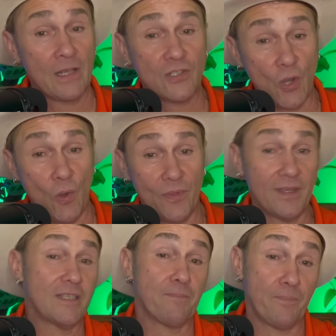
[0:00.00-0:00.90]
So
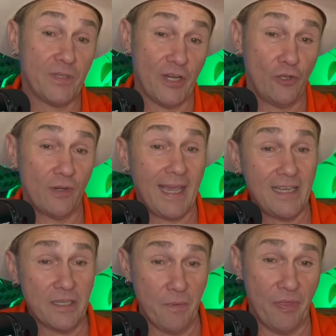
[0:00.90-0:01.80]
this particular
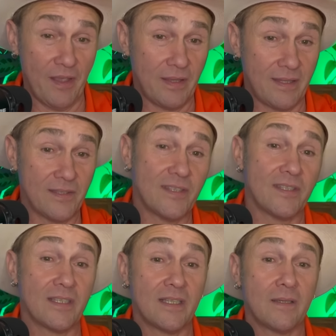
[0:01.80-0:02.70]
case, I would think this
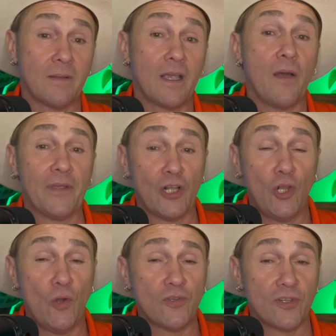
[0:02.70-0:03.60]
is coming
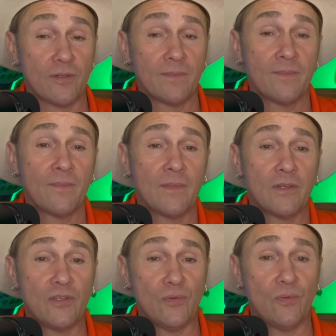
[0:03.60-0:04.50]
closer
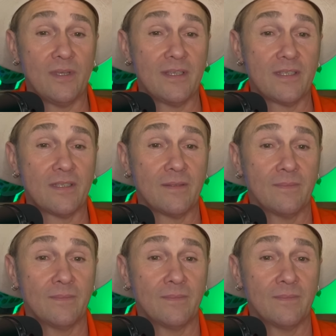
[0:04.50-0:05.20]
to this